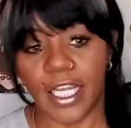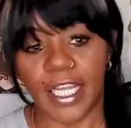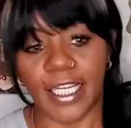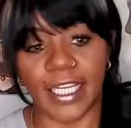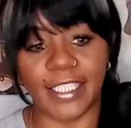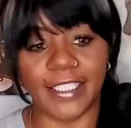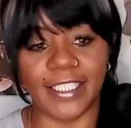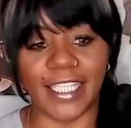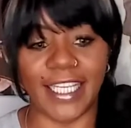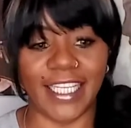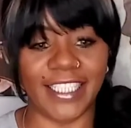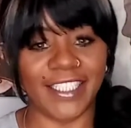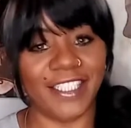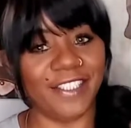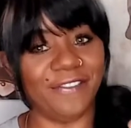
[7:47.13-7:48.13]
Like I said,
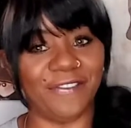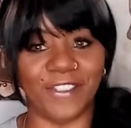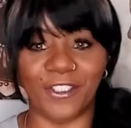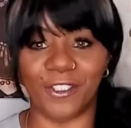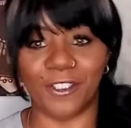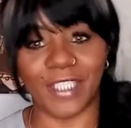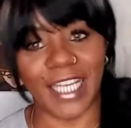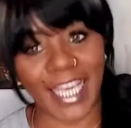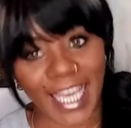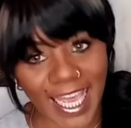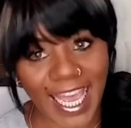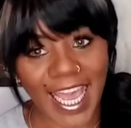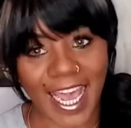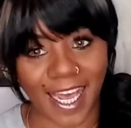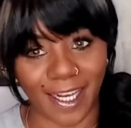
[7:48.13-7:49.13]
it's a full
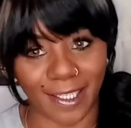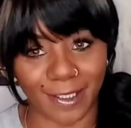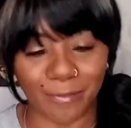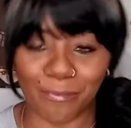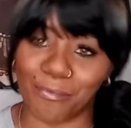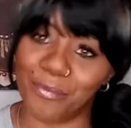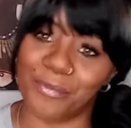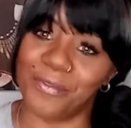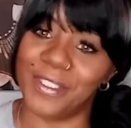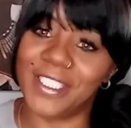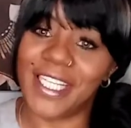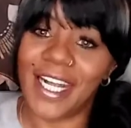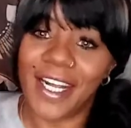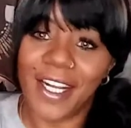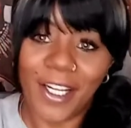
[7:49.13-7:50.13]
cap.
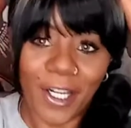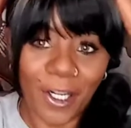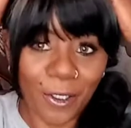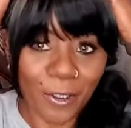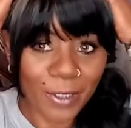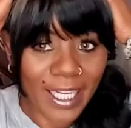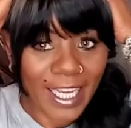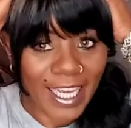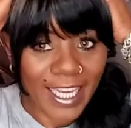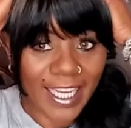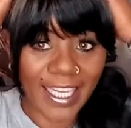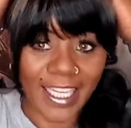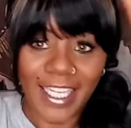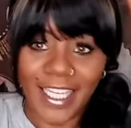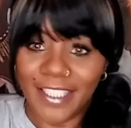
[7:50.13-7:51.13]

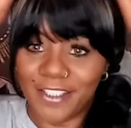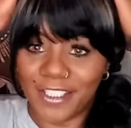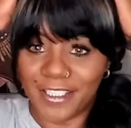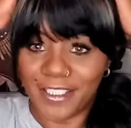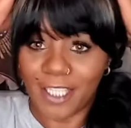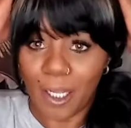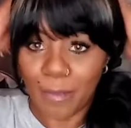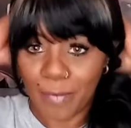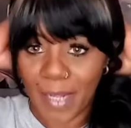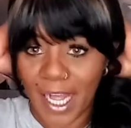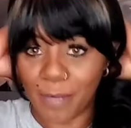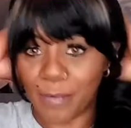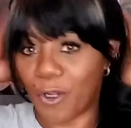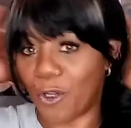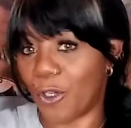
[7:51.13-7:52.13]
Okay, just uh,
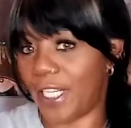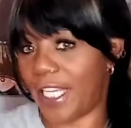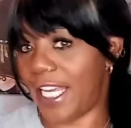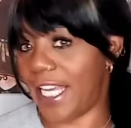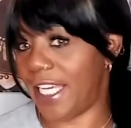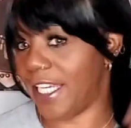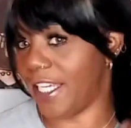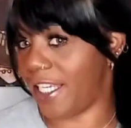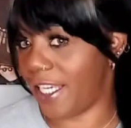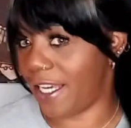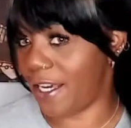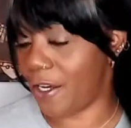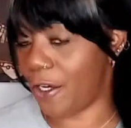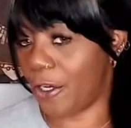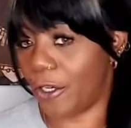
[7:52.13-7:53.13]
pop on and
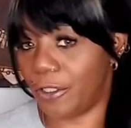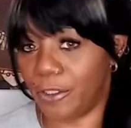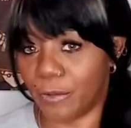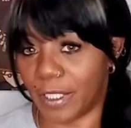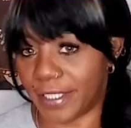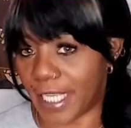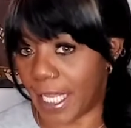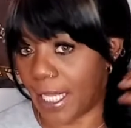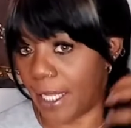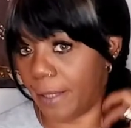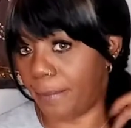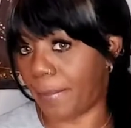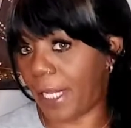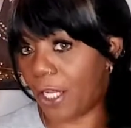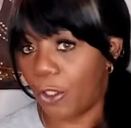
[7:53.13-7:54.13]
go. You want that
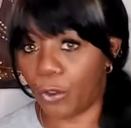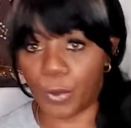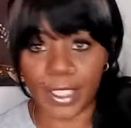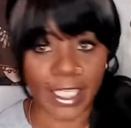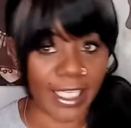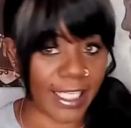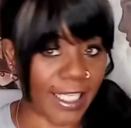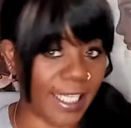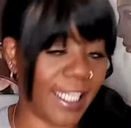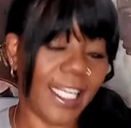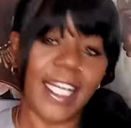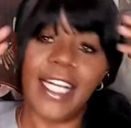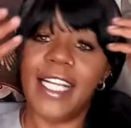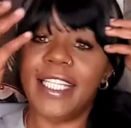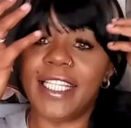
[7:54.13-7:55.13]
little pony,
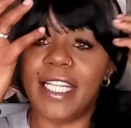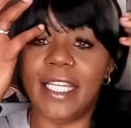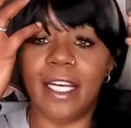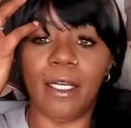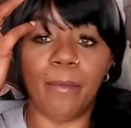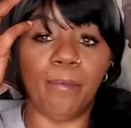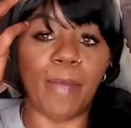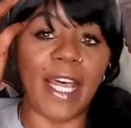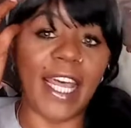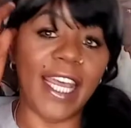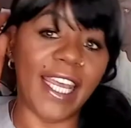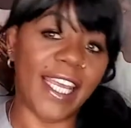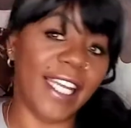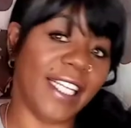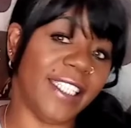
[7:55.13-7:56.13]
the little
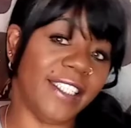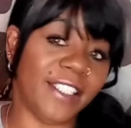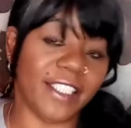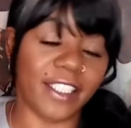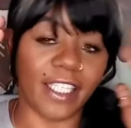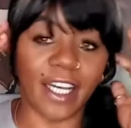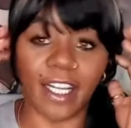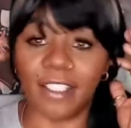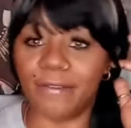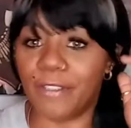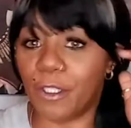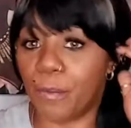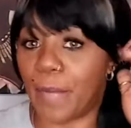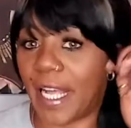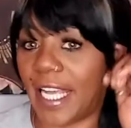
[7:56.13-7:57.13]
bangs or the
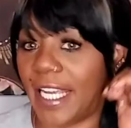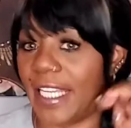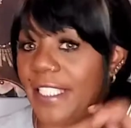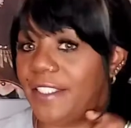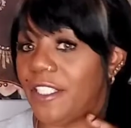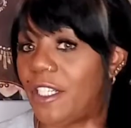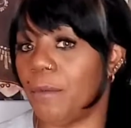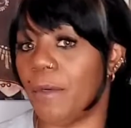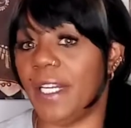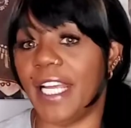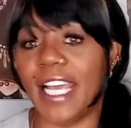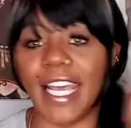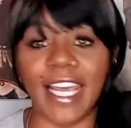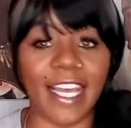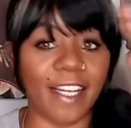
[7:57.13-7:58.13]
colorful bangs or what
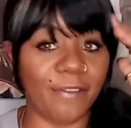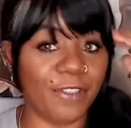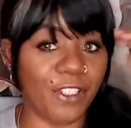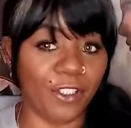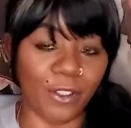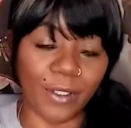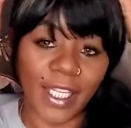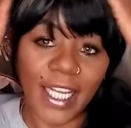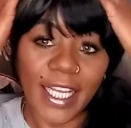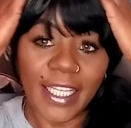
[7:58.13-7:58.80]
have you.